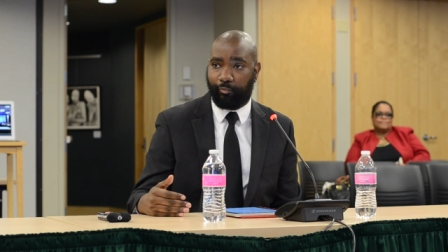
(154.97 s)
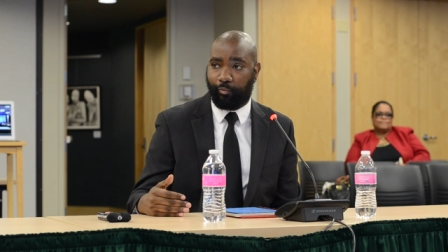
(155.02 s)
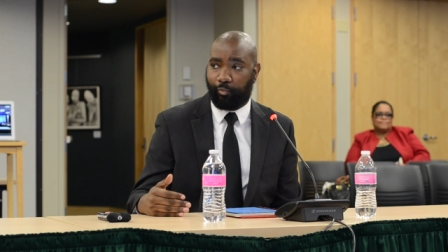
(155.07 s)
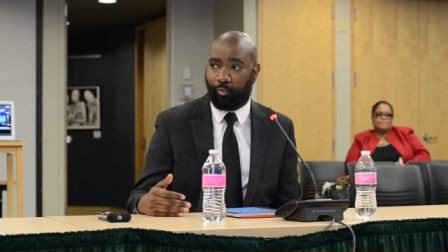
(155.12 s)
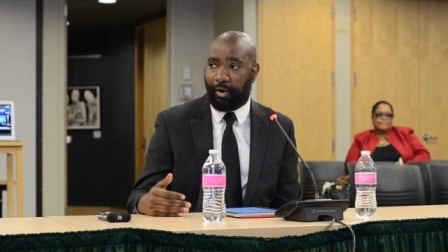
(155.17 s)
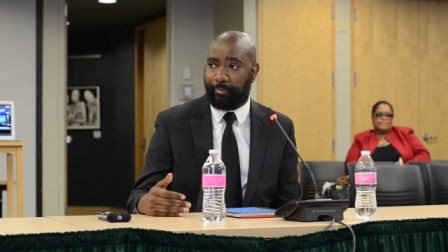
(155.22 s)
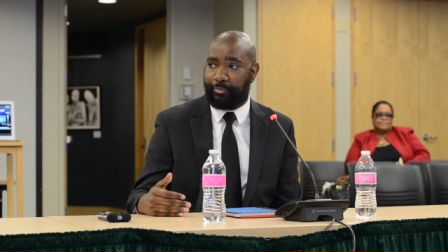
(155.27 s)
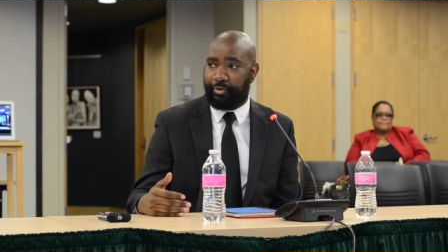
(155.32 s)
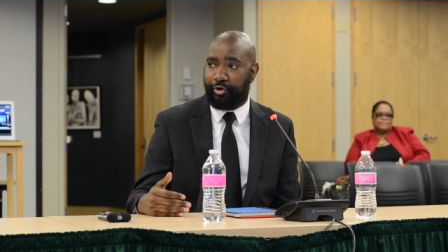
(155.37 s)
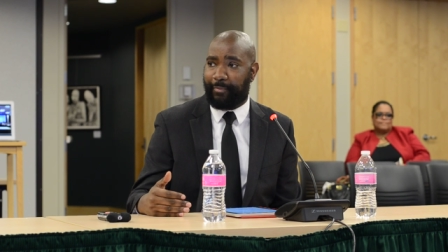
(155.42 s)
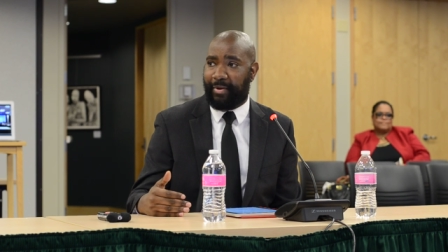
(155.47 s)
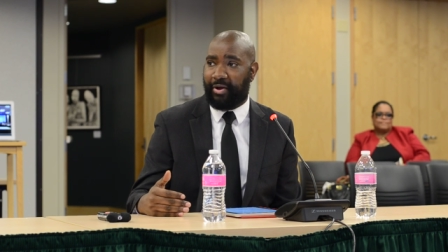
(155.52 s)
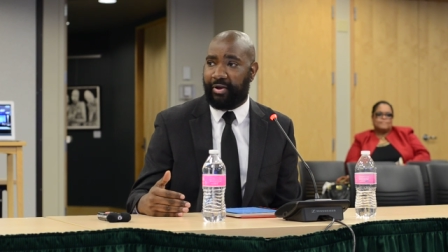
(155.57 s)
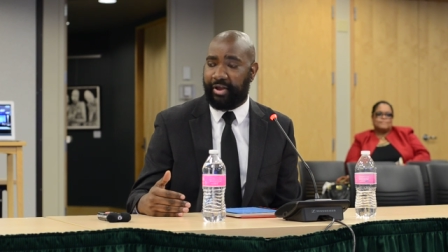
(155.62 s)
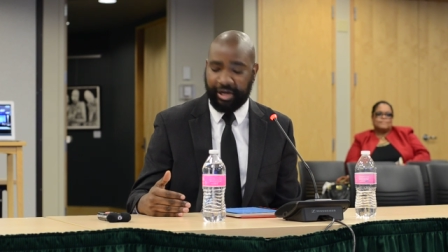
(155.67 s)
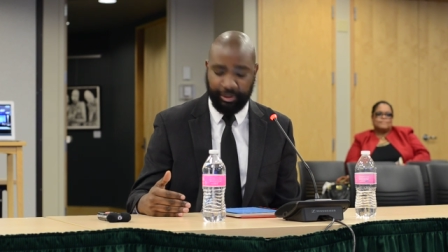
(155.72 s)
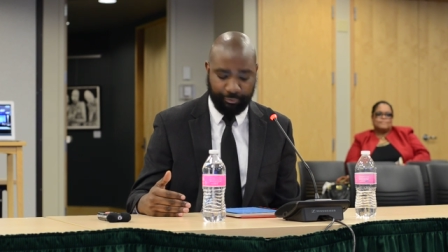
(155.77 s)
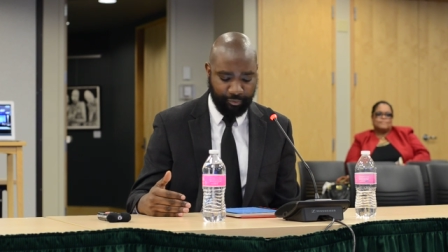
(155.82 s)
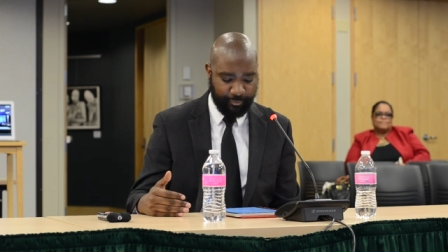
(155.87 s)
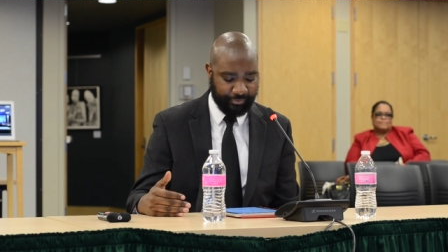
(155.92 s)
We're up near about
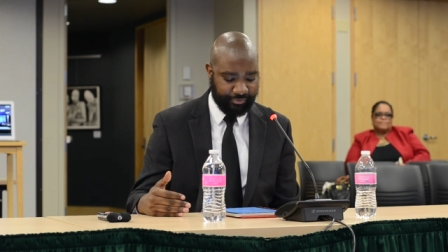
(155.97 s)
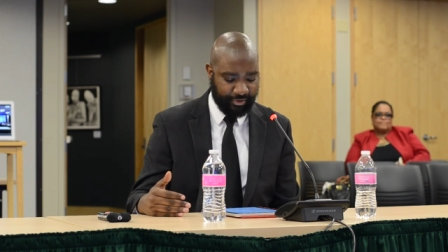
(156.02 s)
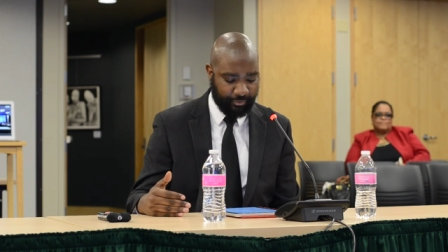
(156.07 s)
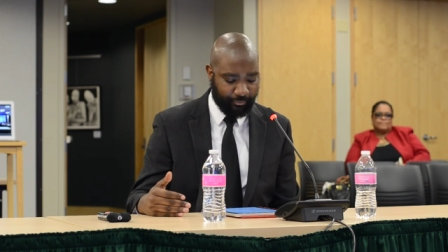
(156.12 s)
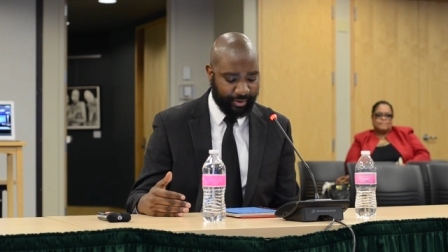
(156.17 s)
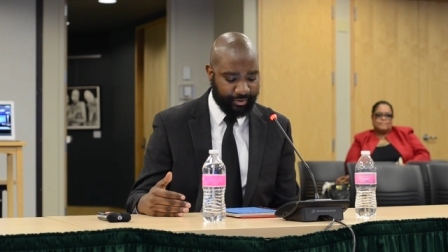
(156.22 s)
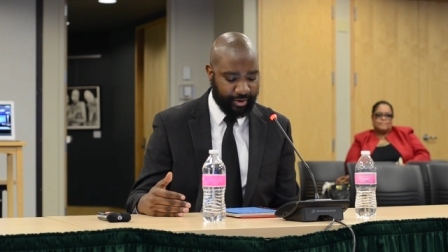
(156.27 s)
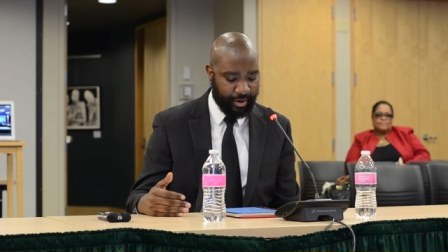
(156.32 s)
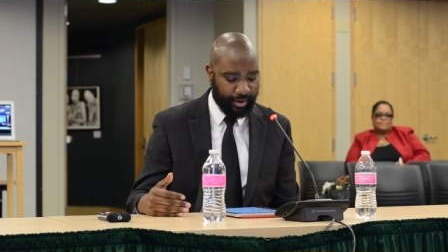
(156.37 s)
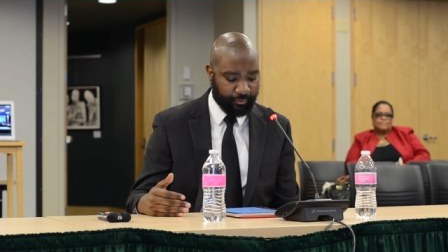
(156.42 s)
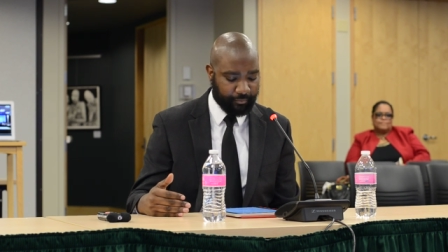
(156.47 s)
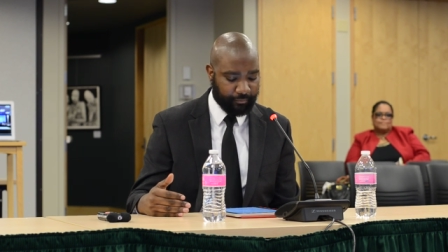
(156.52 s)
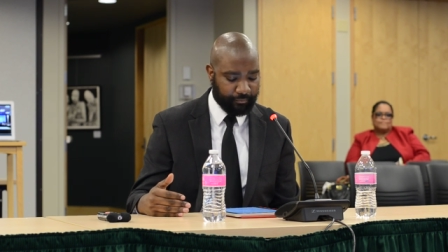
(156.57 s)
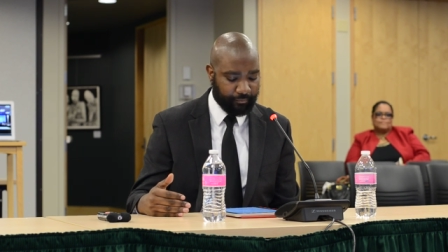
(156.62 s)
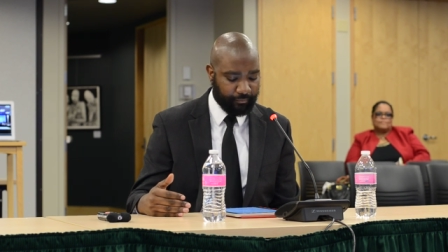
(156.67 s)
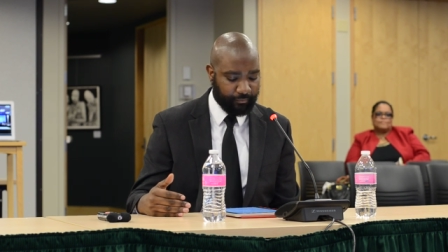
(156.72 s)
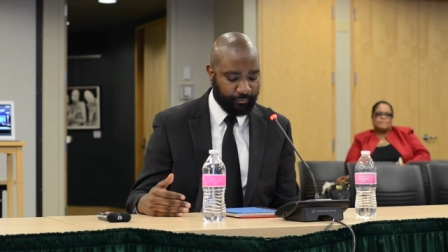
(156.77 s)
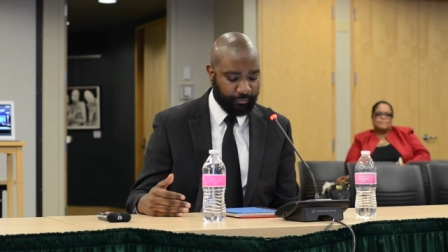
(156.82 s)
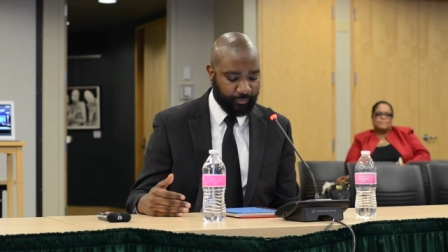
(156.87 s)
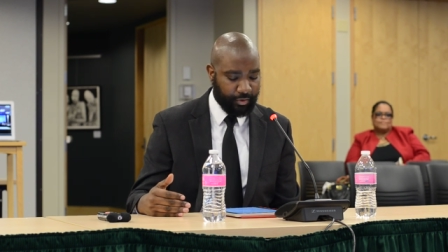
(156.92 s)
83% right now.
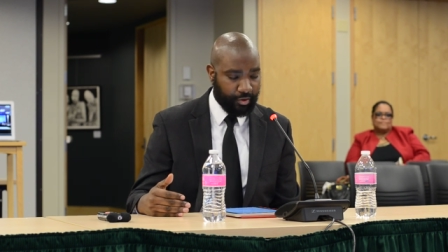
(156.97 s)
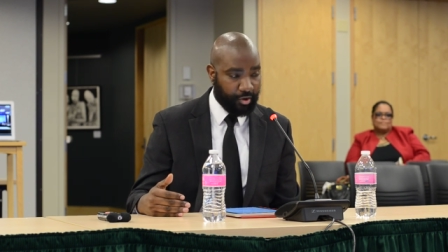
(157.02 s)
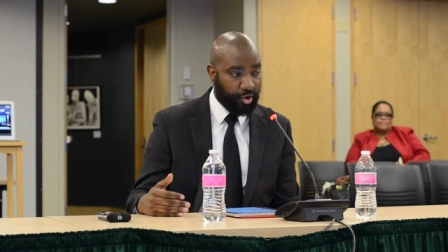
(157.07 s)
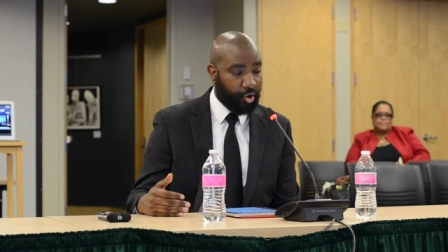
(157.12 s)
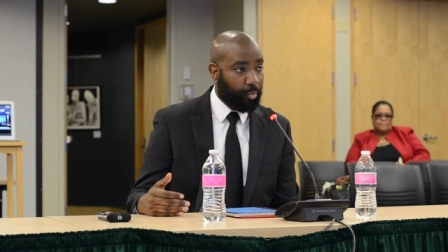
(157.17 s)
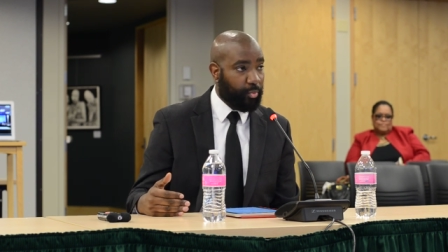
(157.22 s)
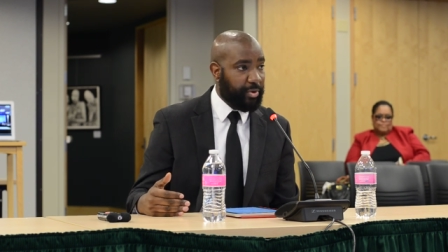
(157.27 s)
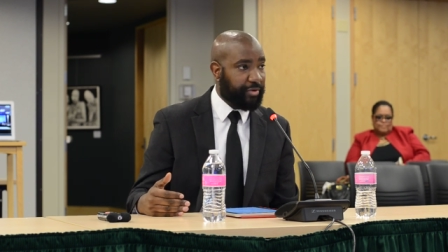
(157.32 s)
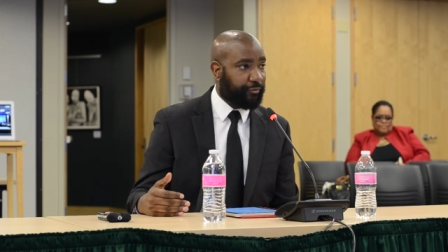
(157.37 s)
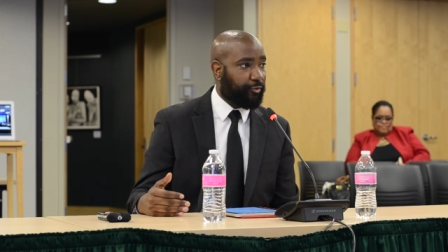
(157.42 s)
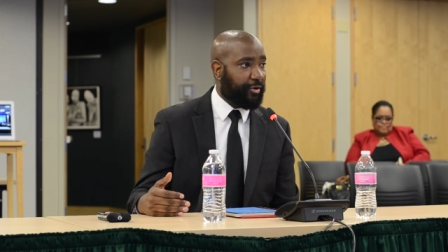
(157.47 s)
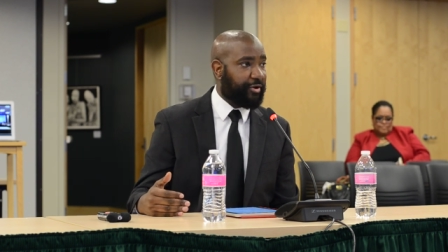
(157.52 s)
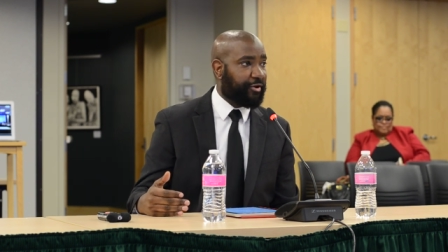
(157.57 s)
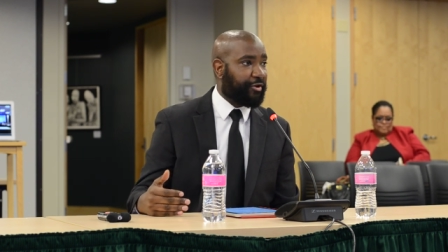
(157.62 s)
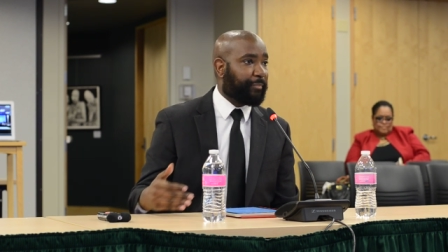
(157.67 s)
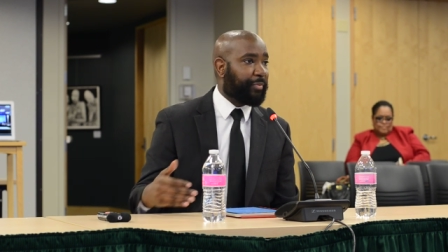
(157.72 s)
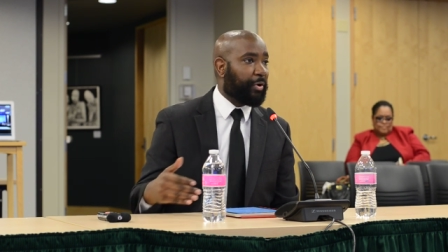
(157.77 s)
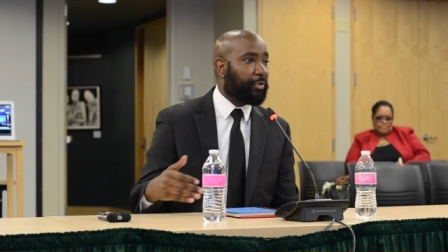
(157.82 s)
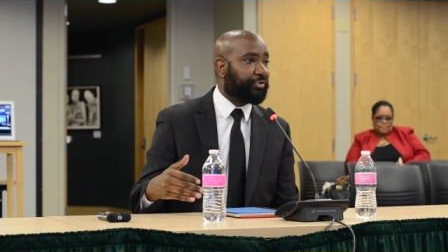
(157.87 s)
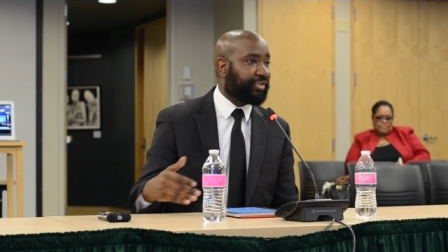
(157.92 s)
We've created a
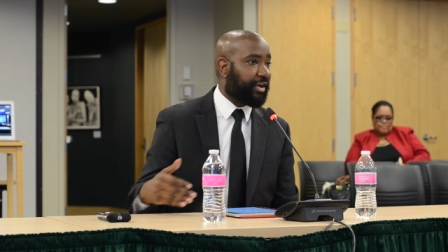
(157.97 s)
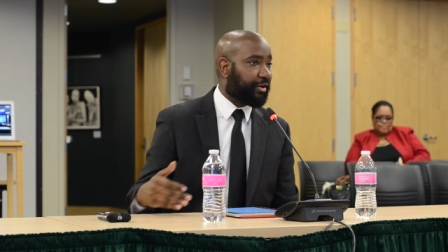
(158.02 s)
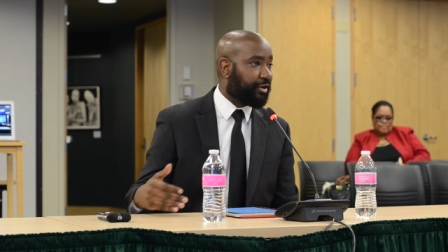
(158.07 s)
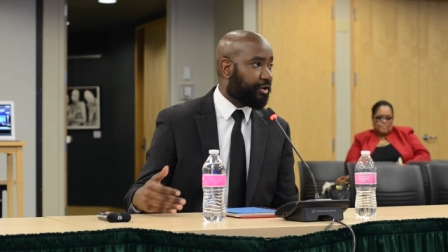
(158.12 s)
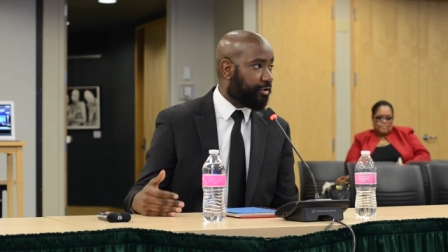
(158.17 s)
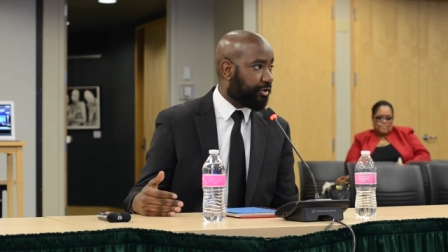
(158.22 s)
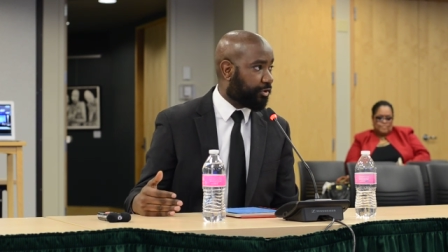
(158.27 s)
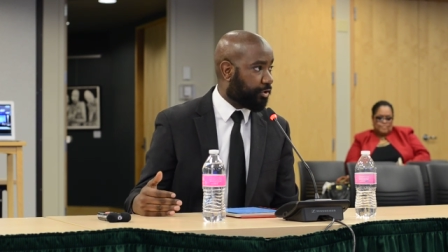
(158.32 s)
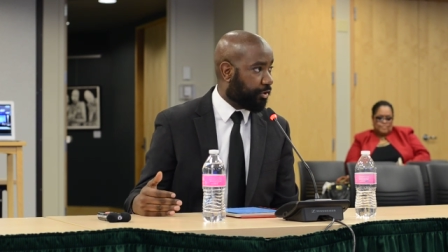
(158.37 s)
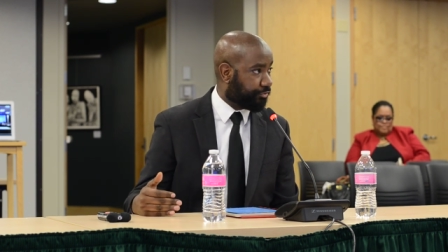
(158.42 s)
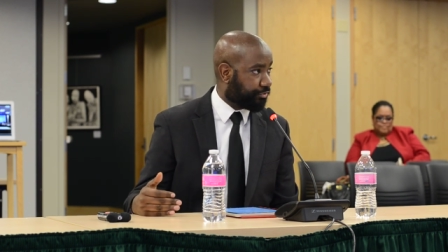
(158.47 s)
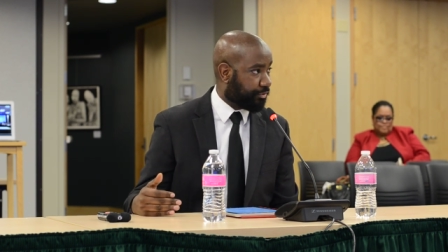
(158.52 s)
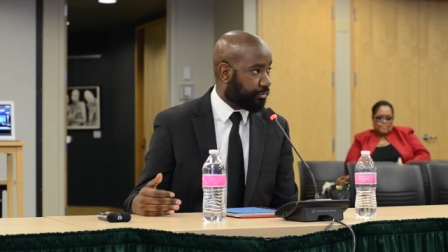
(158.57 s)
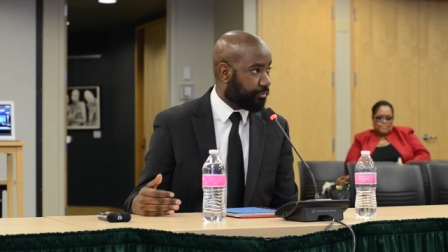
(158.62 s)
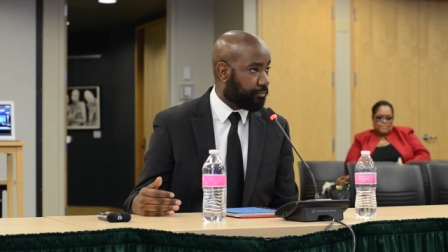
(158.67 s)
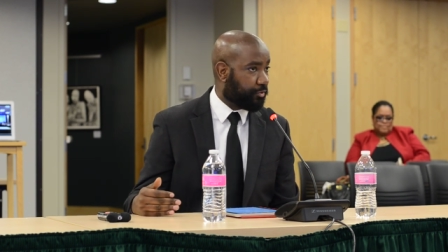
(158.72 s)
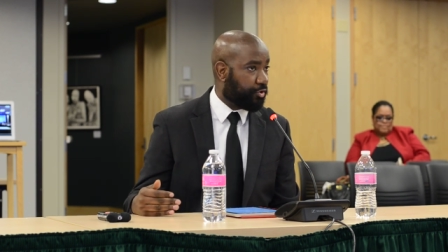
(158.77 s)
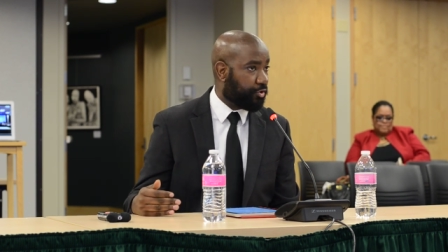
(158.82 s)
post-secondary culture